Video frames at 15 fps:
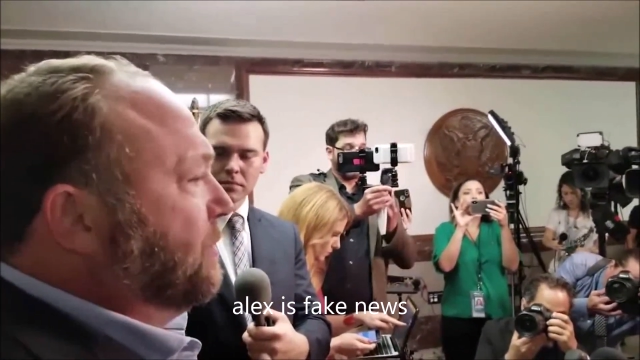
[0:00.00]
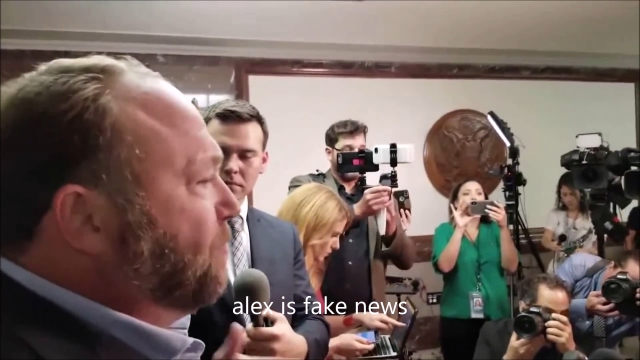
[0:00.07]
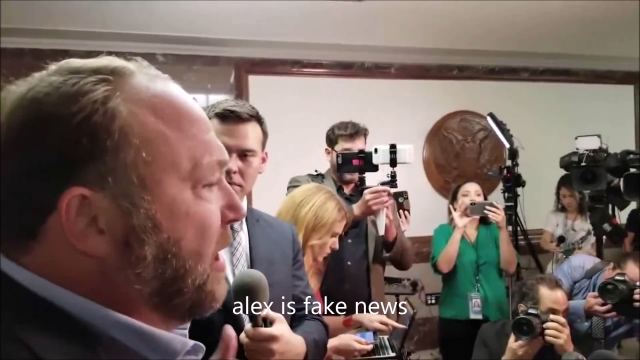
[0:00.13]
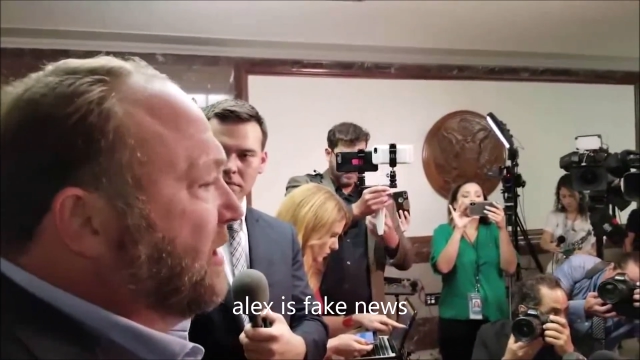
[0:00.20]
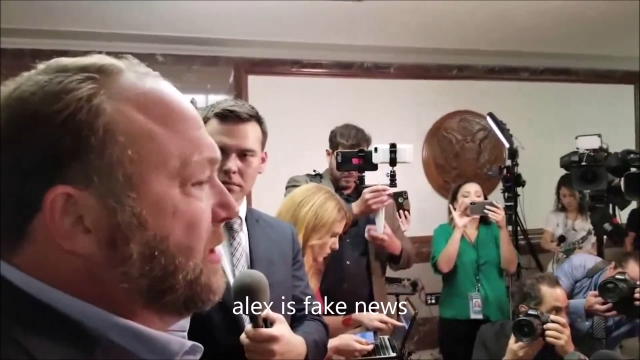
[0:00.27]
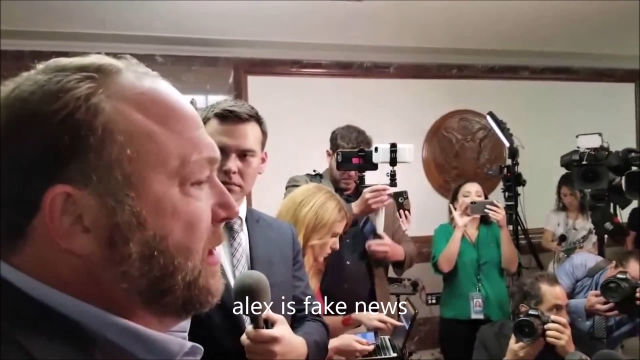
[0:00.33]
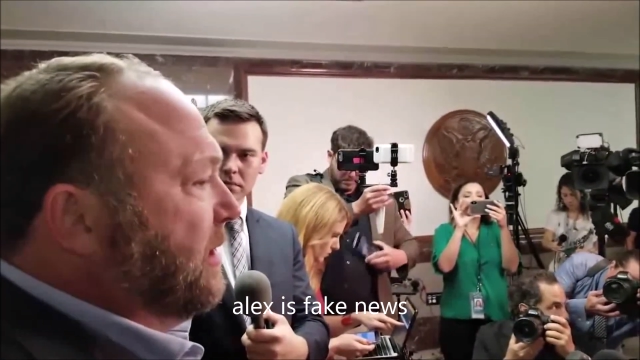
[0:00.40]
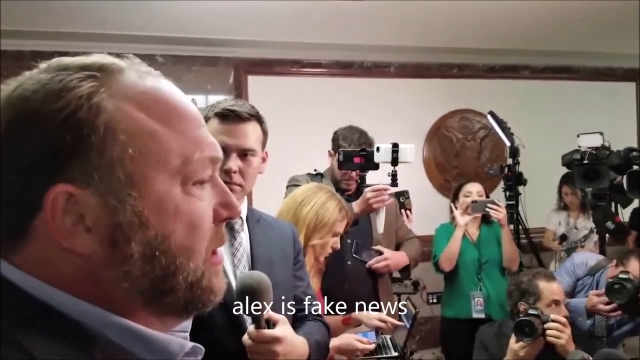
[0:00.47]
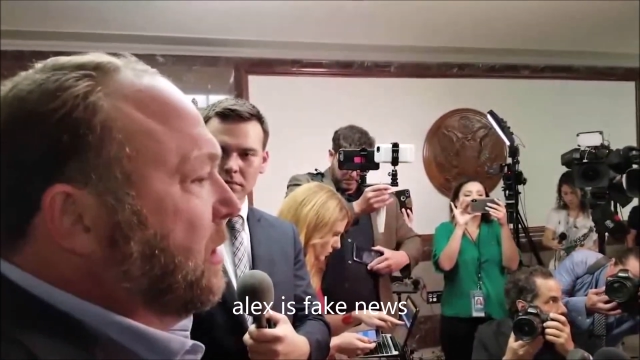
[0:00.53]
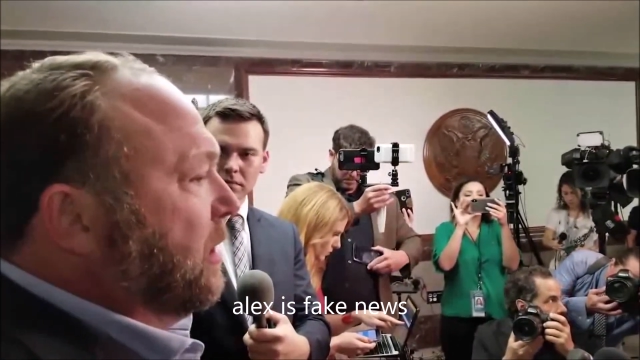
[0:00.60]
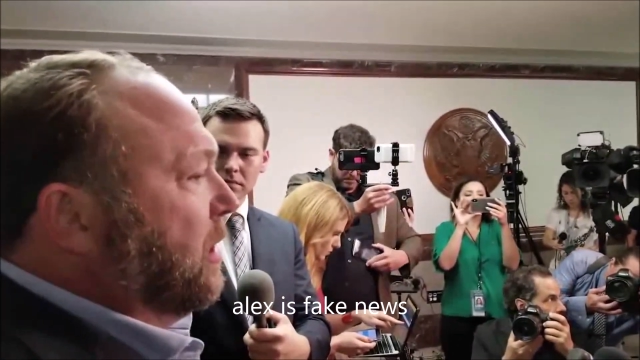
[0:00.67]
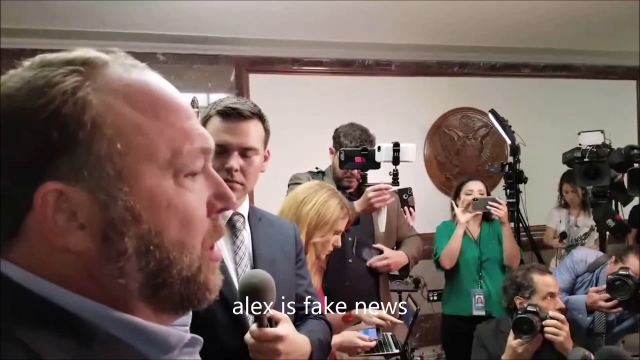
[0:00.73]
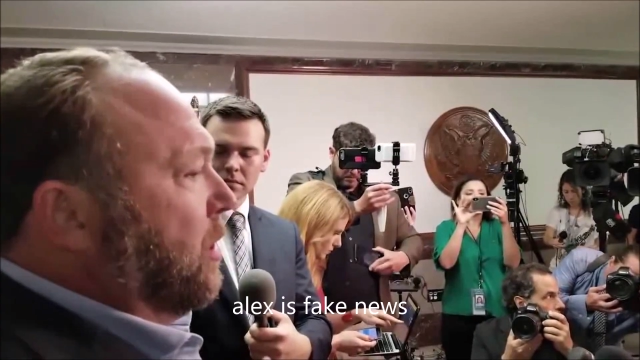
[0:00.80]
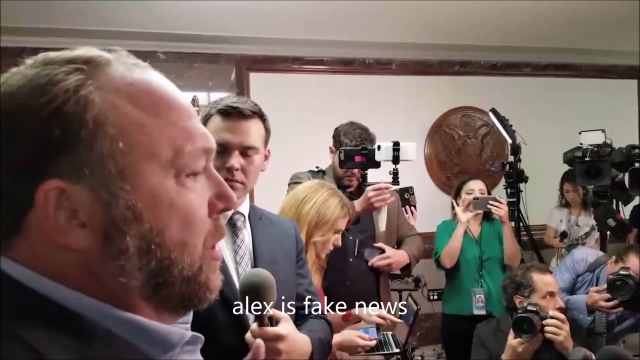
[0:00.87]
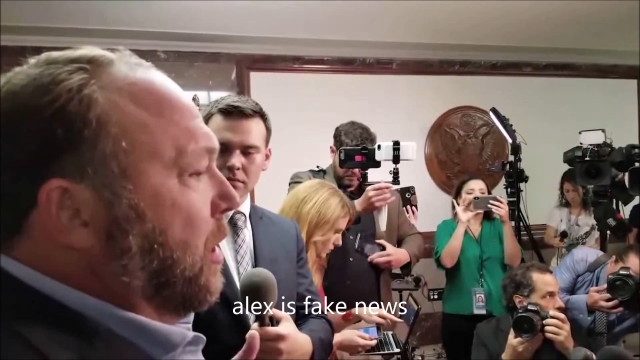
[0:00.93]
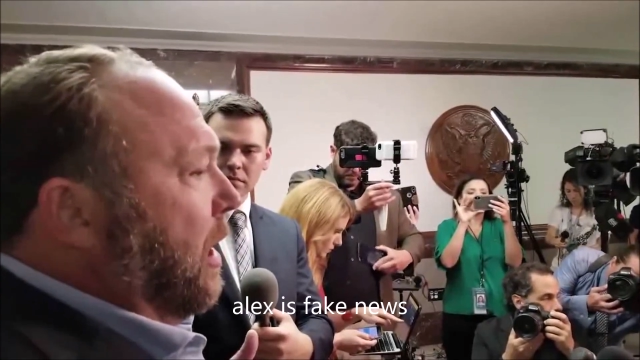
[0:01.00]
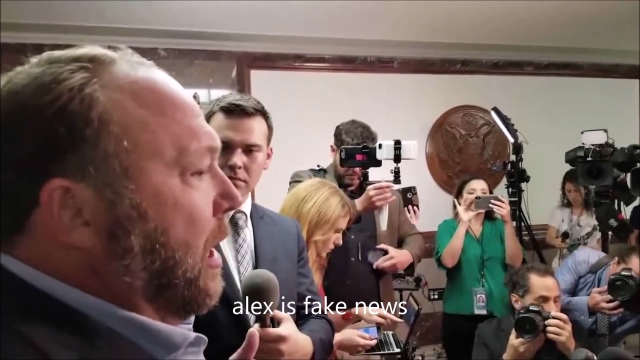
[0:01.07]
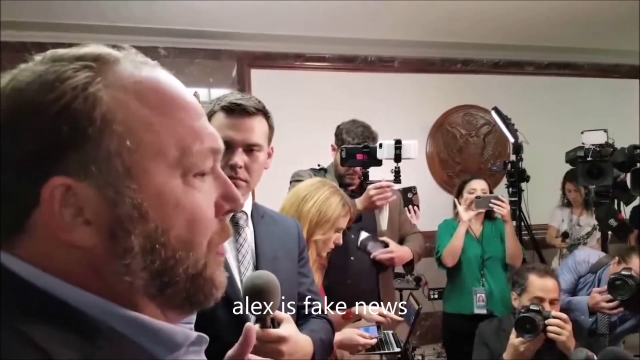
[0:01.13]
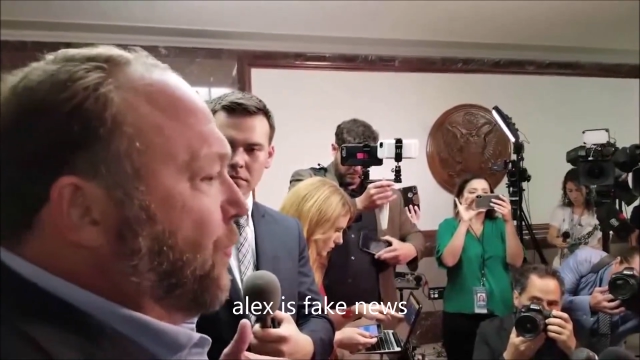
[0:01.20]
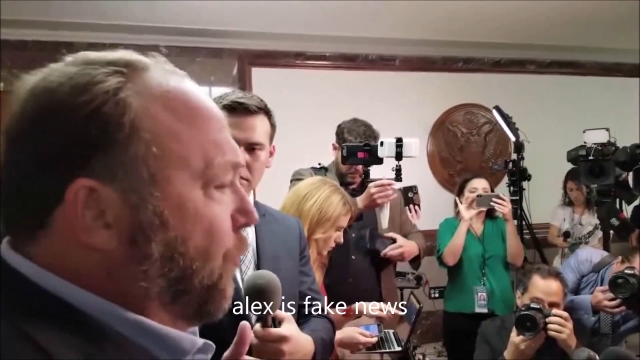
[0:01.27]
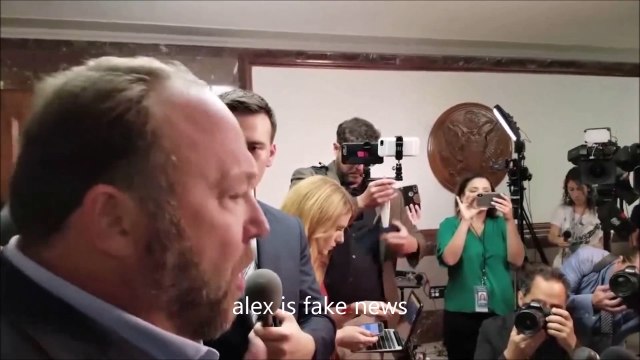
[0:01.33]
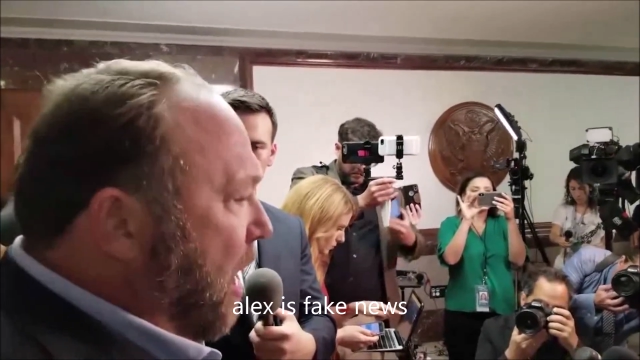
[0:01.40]
President
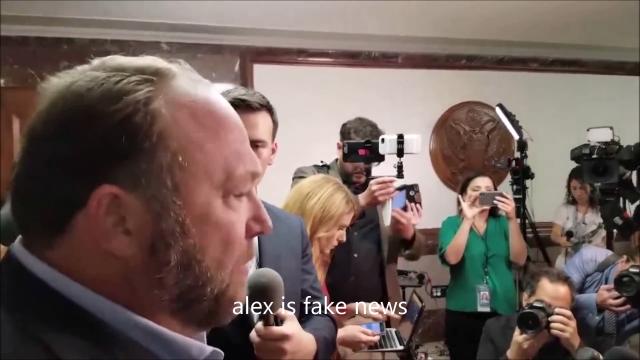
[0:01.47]
Trump.